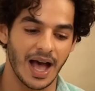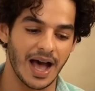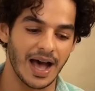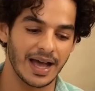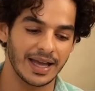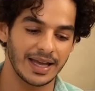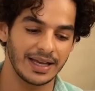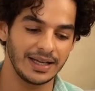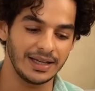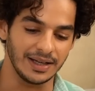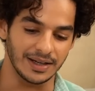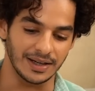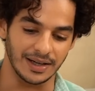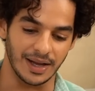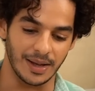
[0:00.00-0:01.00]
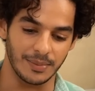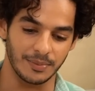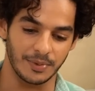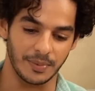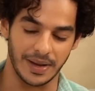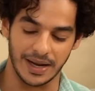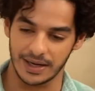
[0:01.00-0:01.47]
I uh, am
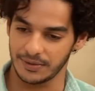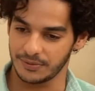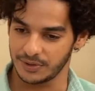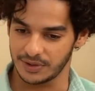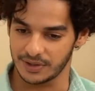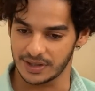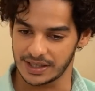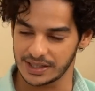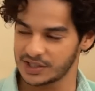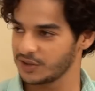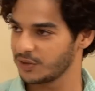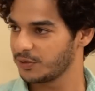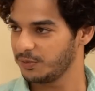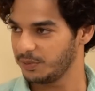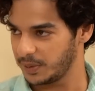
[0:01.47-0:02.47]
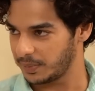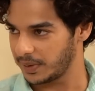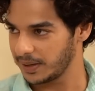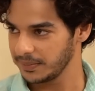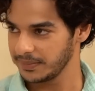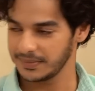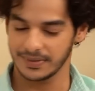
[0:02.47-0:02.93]
preparing for the release of
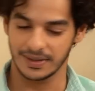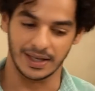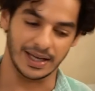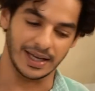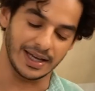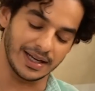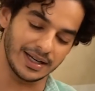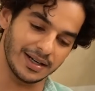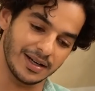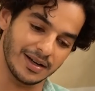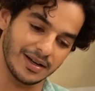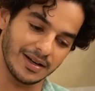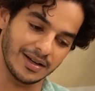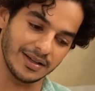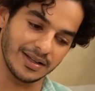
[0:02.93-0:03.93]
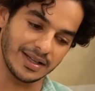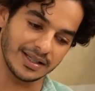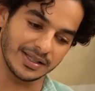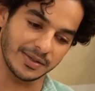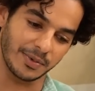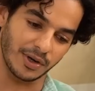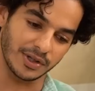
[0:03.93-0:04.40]
Pippa, hmm. and uh,
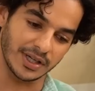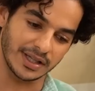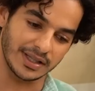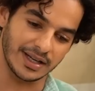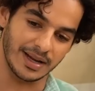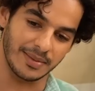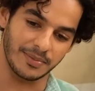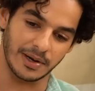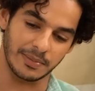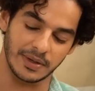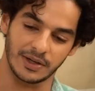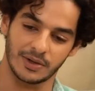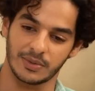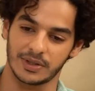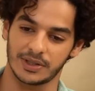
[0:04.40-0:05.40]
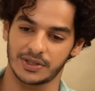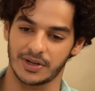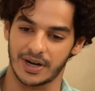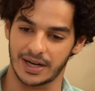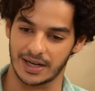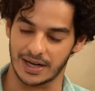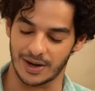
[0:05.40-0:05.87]
there's a project that I'm prepping towards
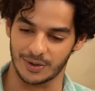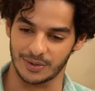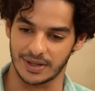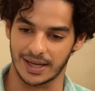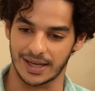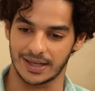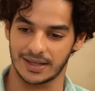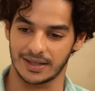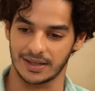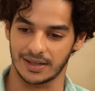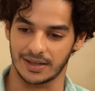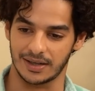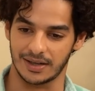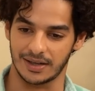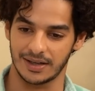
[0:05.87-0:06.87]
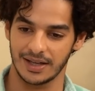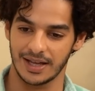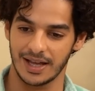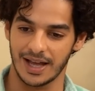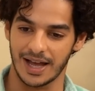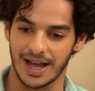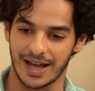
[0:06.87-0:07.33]
right now that uh,
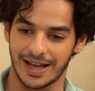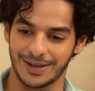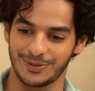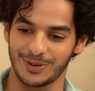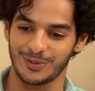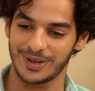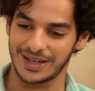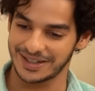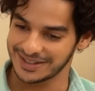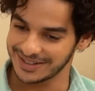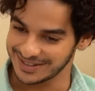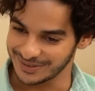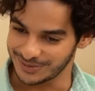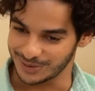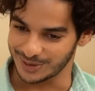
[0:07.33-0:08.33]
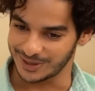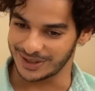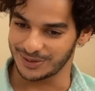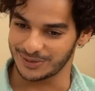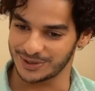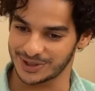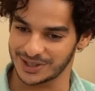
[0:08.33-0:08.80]
I will wait for
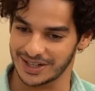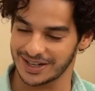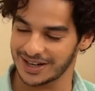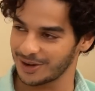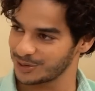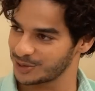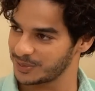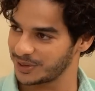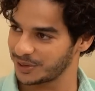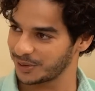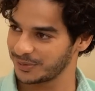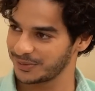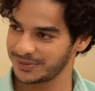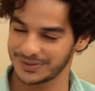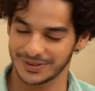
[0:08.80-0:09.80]
the official announcement of.